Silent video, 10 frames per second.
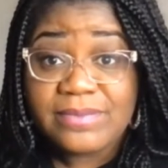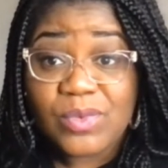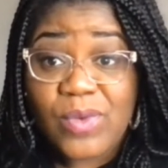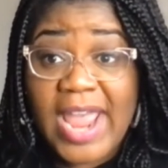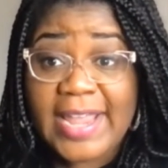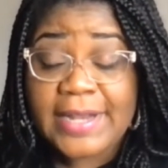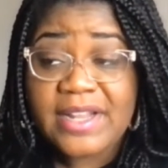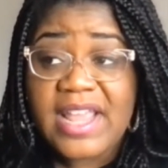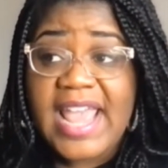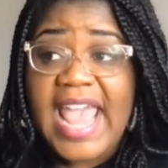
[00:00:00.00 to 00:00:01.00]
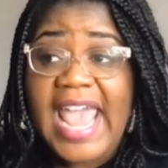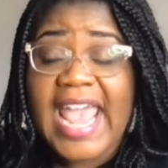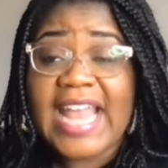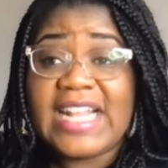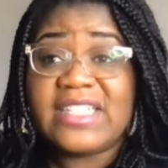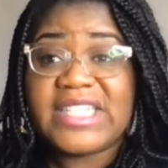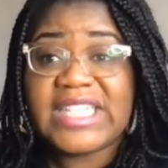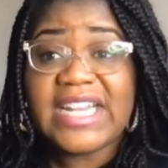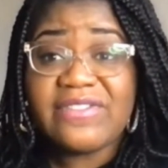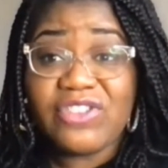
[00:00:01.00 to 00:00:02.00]
right? And
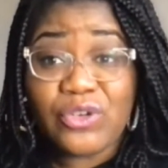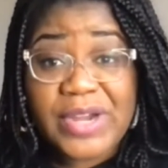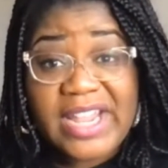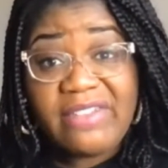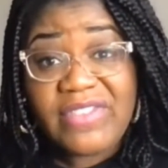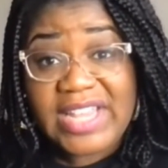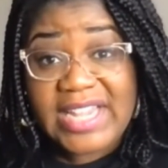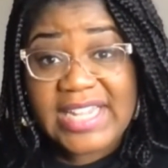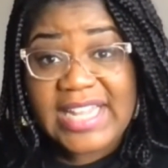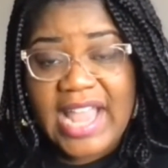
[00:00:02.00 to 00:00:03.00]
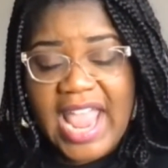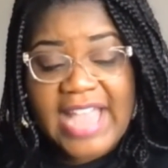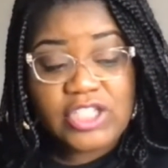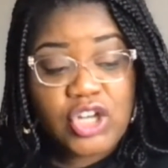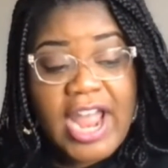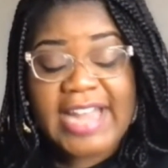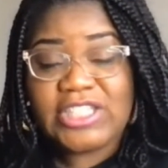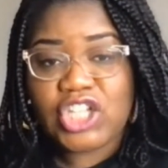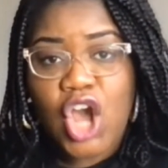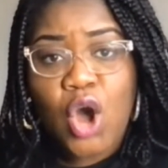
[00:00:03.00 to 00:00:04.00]
instead of grieving and trying
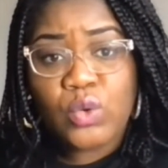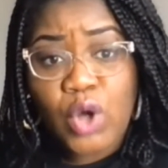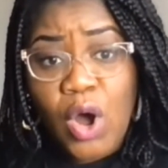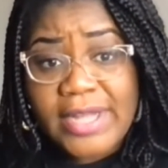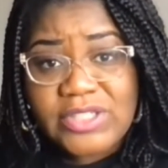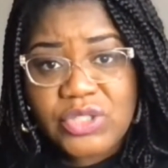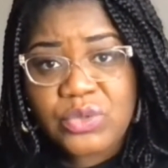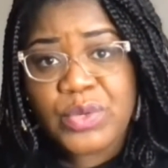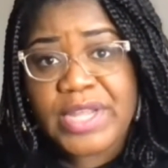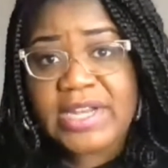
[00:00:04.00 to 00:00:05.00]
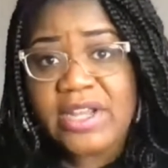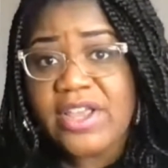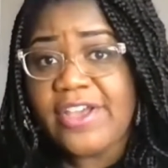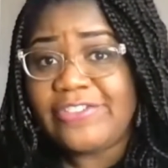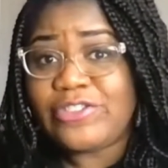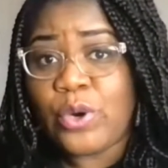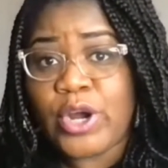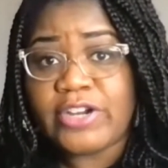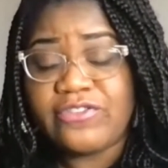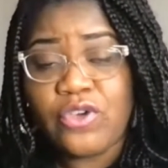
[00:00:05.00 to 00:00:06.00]
to hold on to it
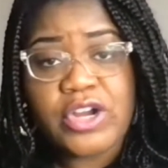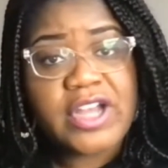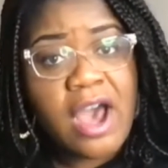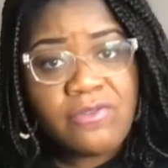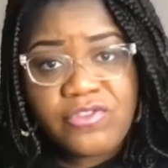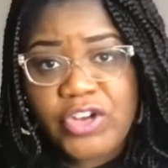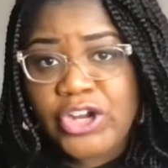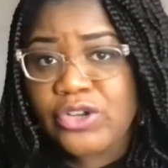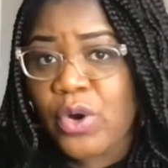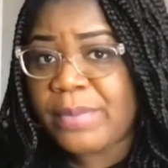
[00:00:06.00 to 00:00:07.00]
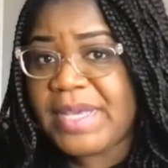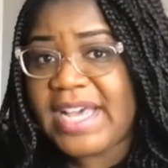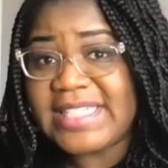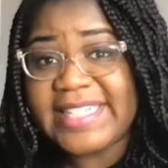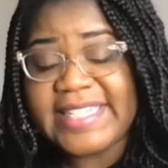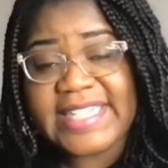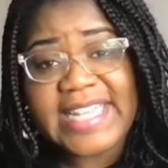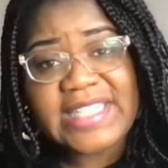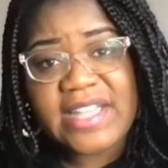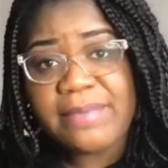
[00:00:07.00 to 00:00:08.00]
for, for comfort or because it
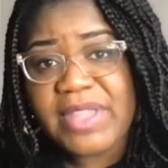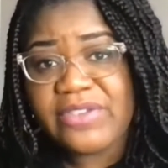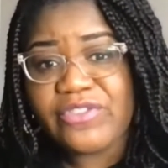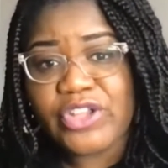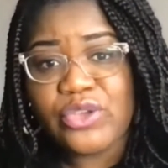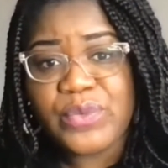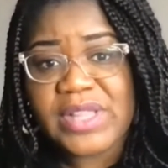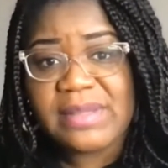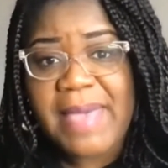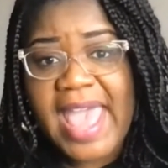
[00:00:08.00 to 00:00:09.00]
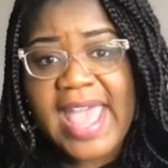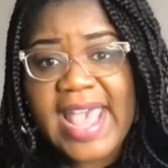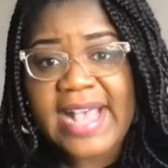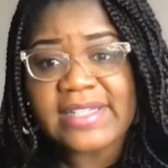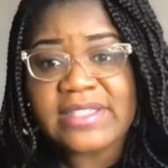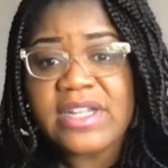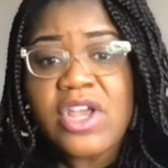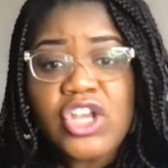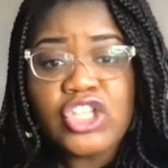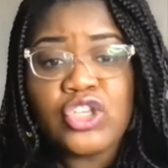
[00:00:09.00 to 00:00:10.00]
did something for you in the past,
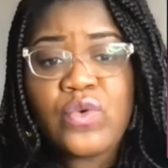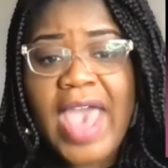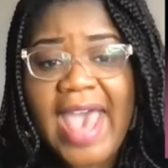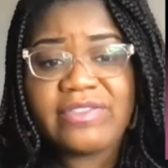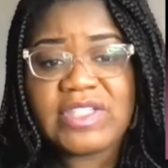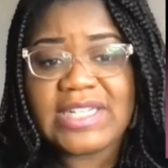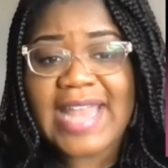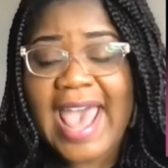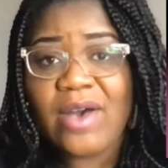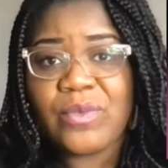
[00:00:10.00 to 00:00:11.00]
you have to now